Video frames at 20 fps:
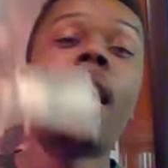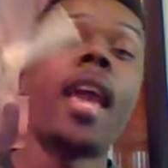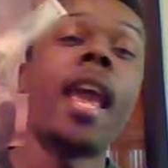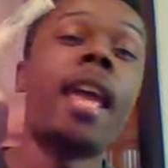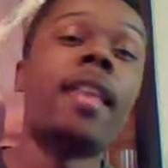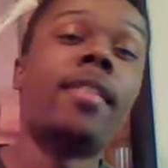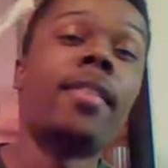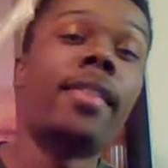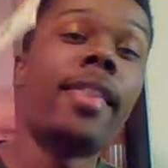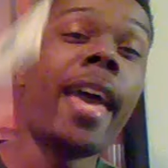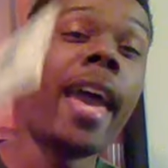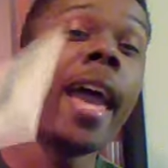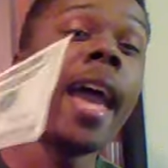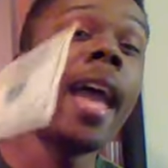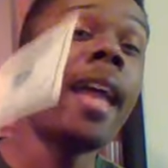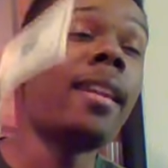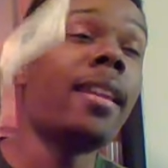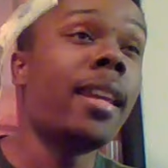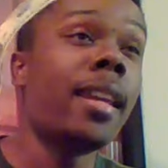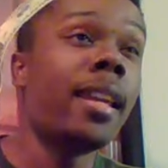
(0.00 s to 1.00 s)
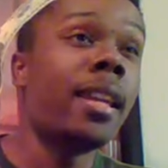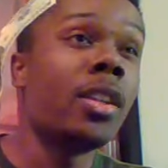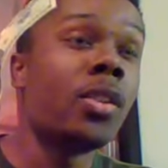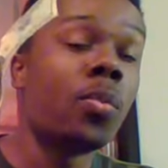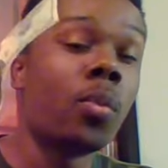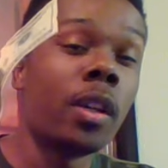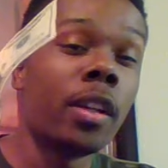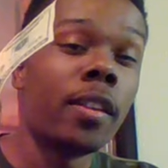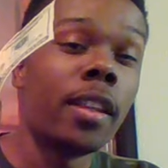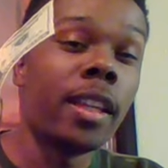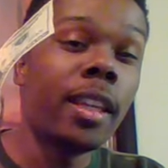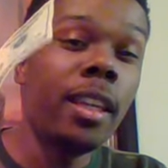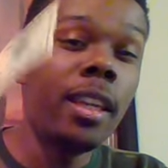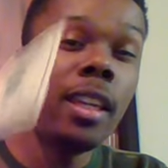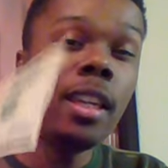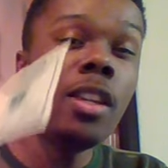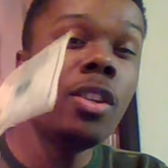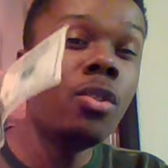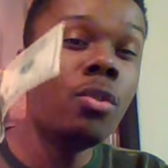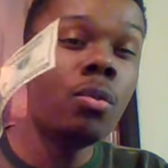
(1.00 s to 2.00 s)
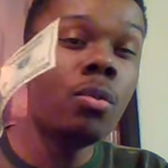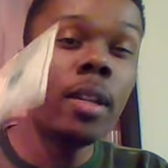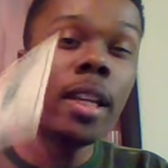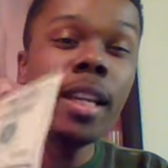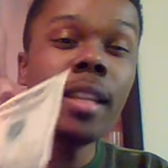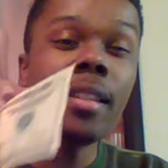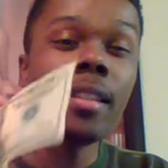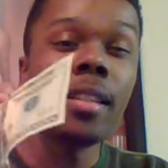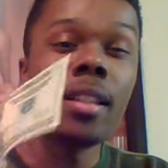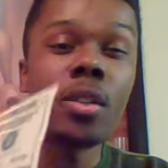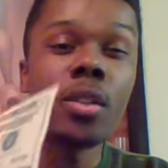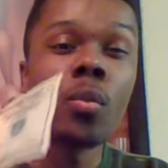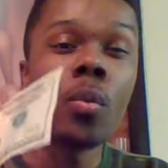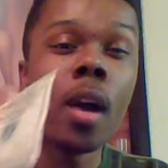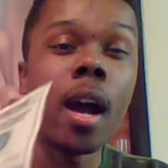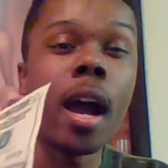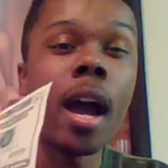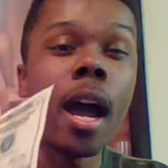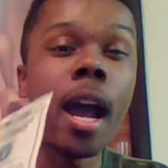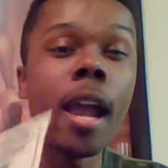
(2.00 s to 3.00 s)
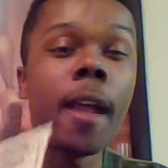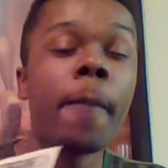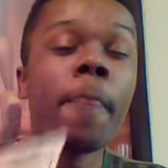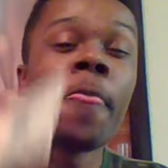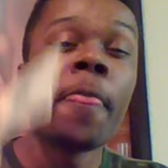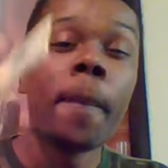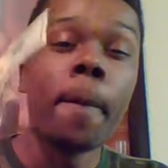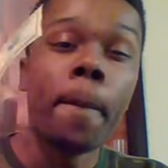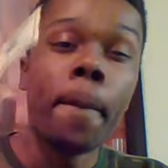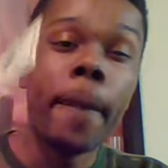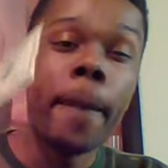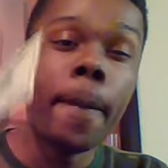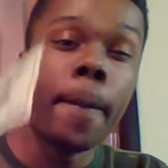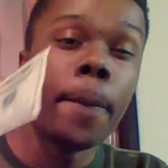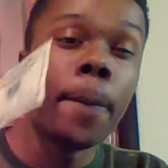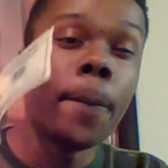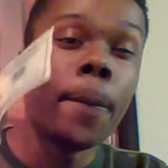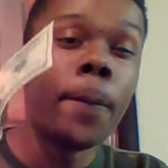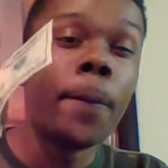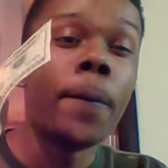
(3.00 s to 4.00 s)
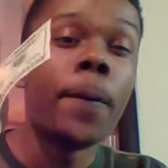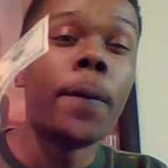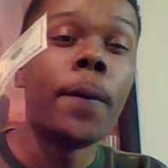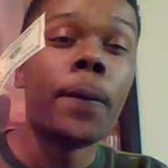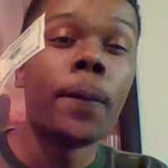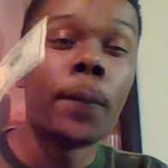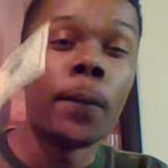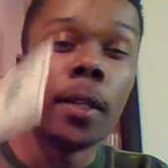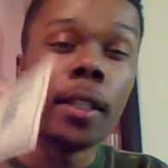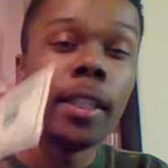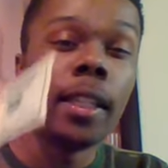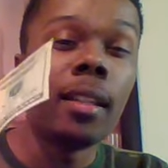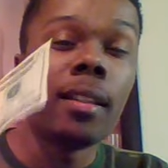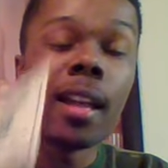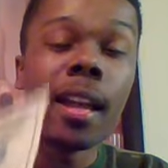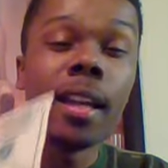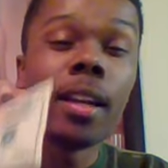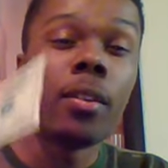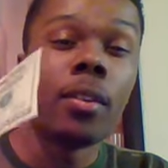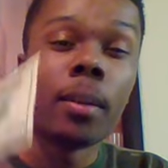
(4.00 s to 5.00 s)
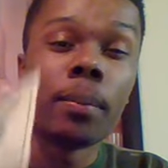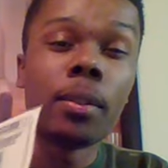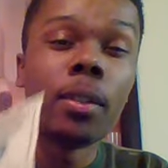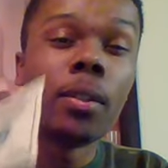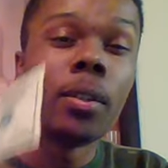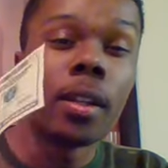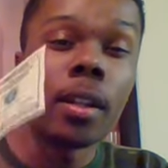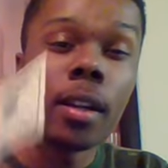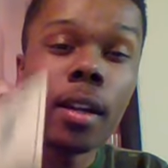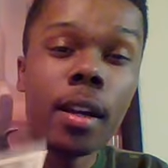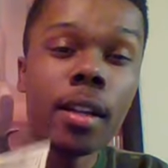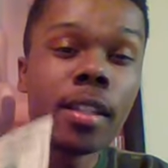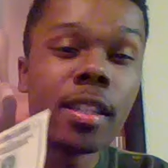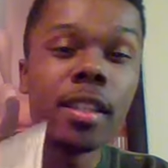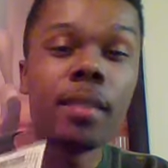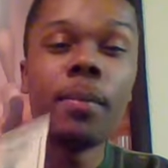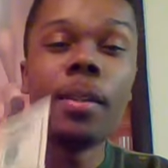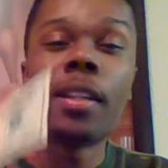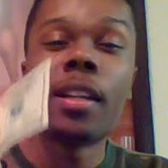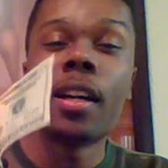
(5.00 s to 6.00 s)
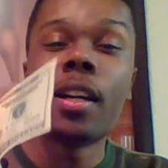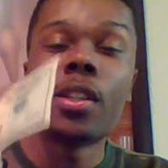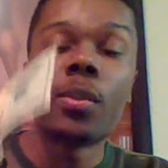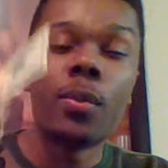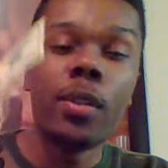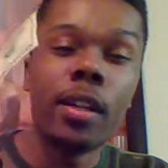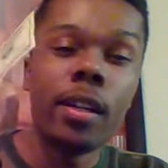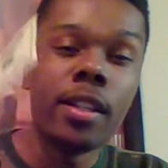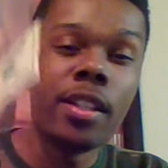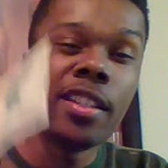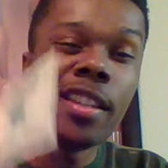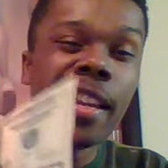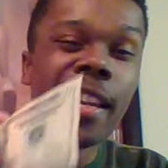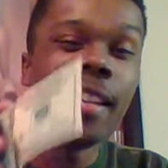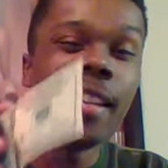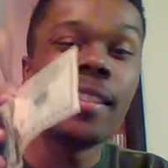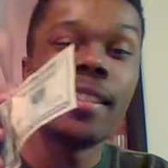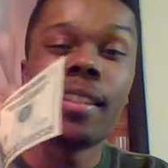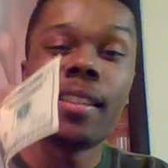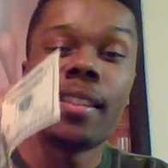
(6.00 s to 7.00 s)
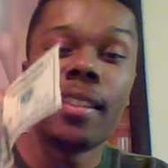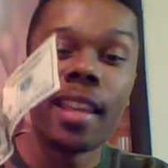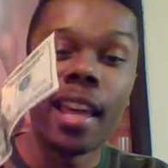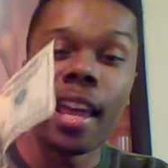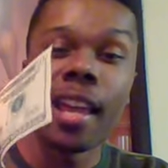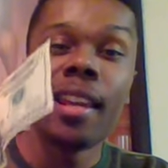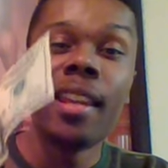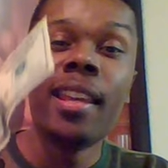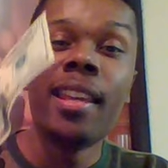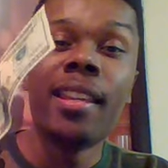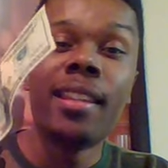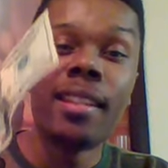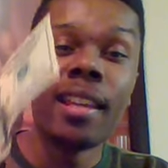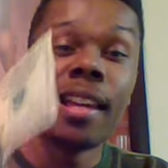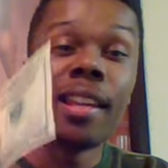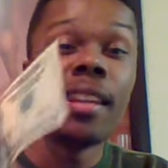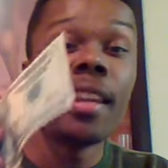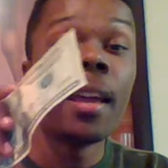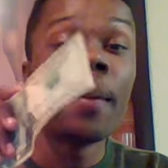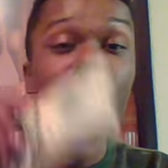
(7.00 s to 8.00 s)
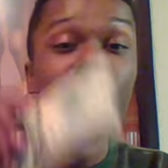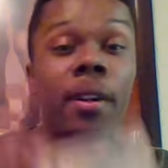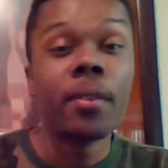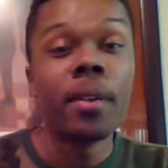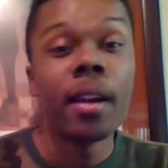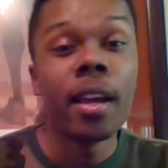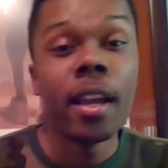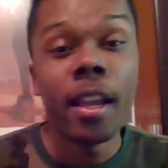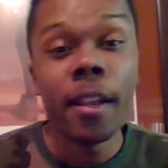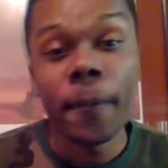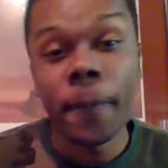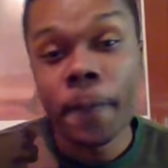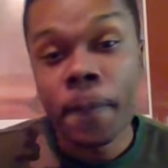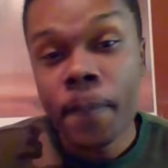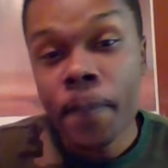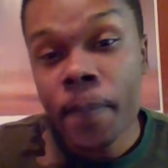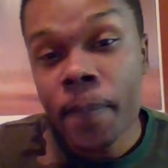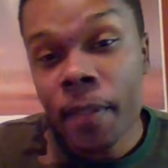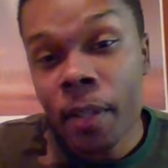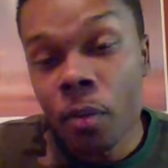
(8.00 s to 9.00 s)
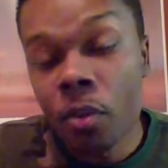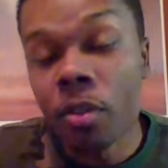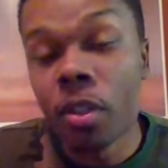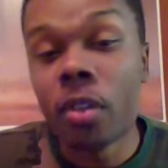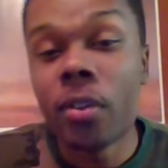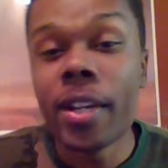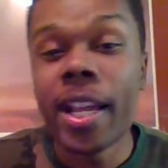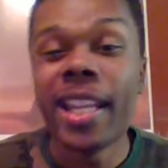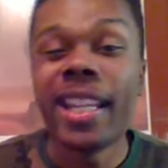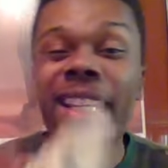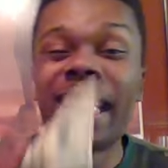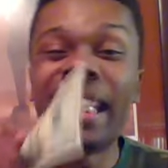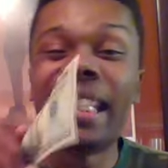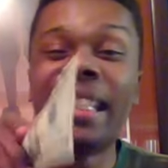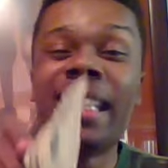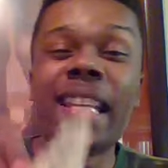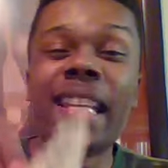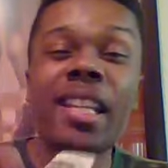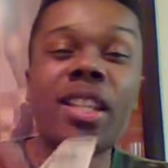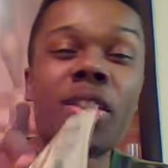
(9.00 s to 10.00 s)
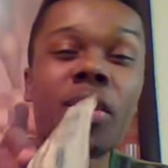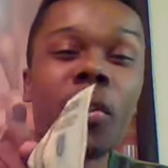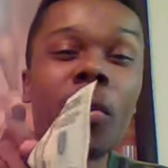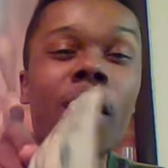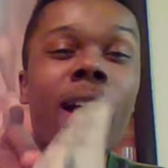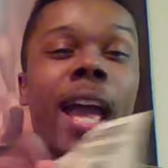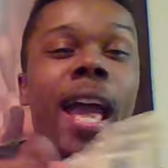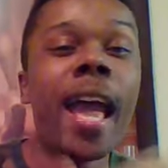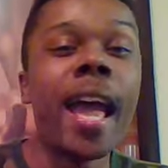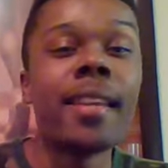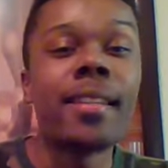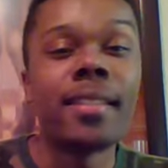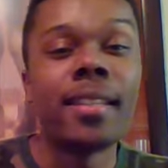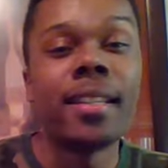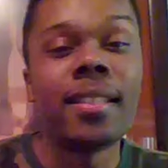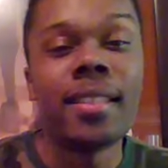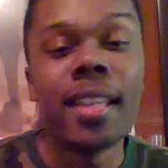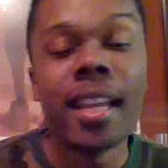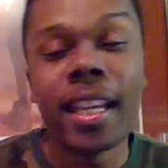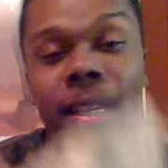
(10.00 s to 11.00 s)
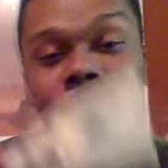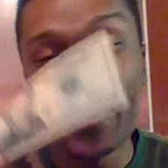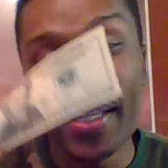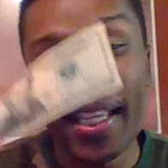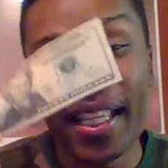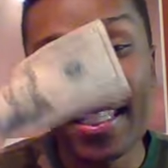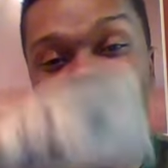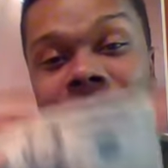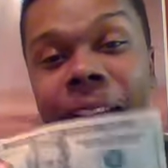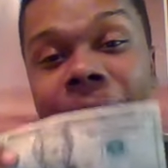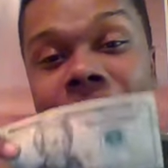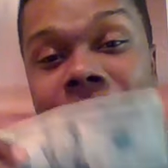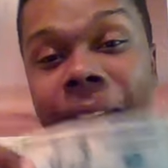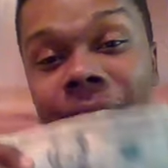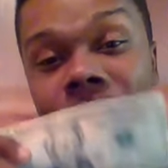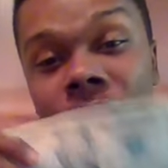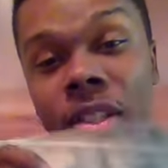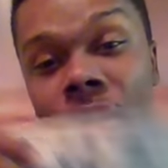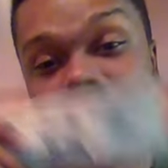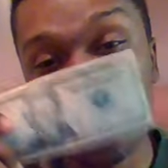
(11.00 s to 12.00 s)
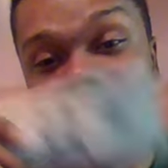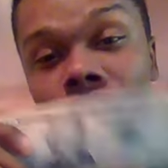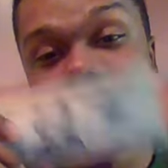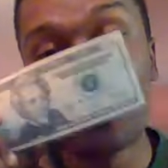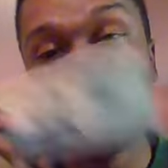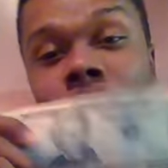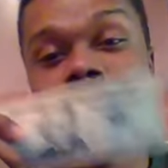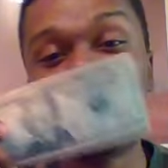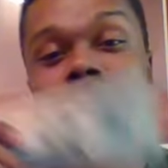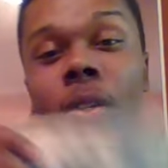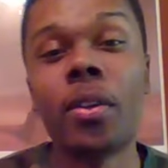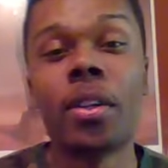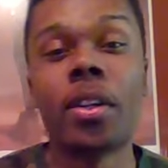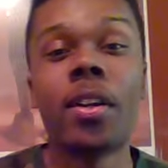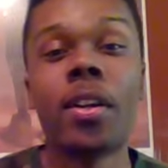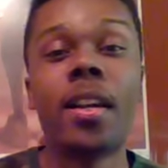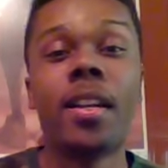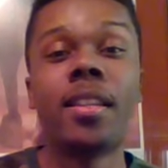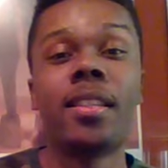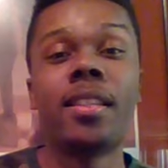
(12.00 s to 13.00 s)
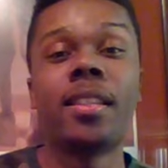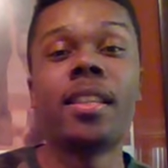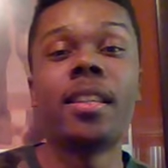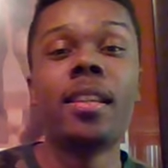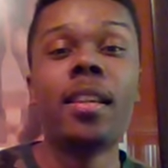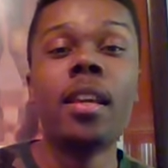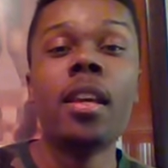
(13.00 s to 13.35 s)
And that is one of the key reasons why people really like cryptocurrency because we are changing that dynamic, right? We're creating digital assets that can be attached to your cryptocurrency